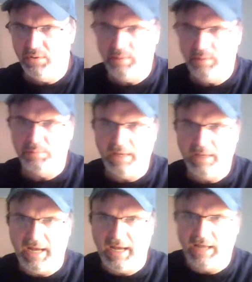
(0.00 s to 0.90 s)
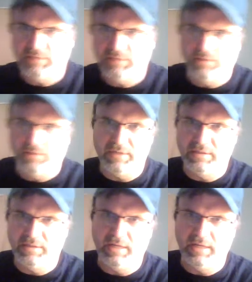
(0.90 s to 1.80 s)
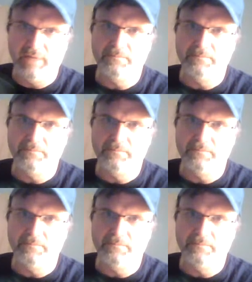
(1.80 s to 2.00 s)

I'm gonna play eyes for the rest of the day,